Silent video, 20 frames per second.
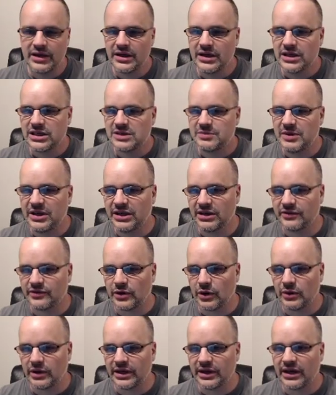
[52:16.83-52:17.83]
Speaking of
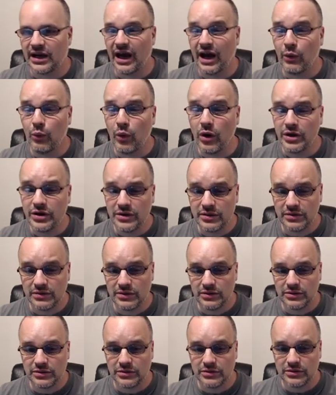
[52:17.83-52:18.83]
rolling, I want
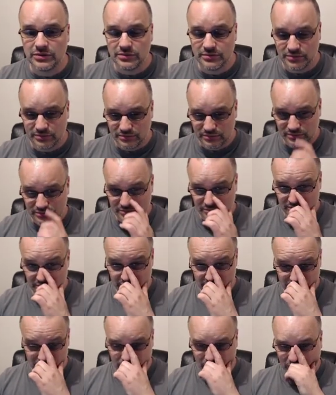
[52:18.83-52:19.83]
your
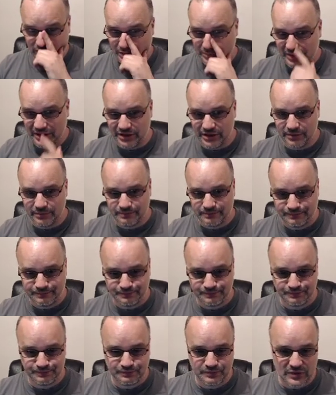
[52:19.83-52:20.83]
opinion.
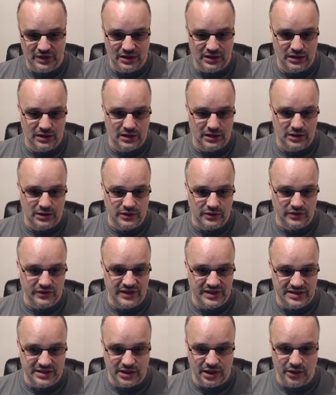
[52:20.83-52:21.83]

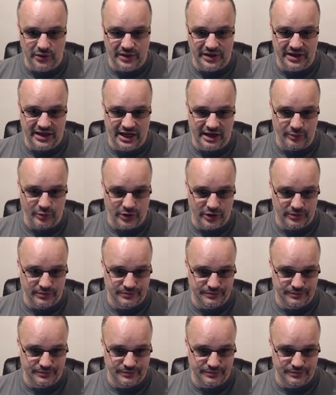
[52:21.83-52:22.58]
This current camera.